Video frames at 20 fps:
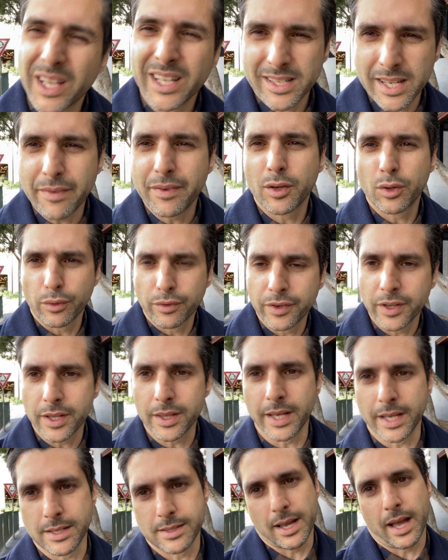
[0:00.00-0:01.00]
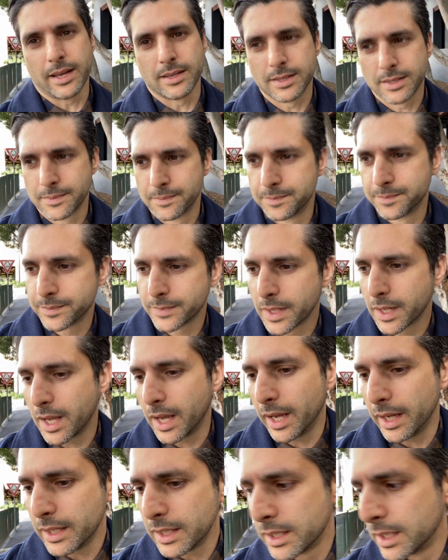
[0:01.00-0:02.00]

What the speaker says: difficult for you these days, okay?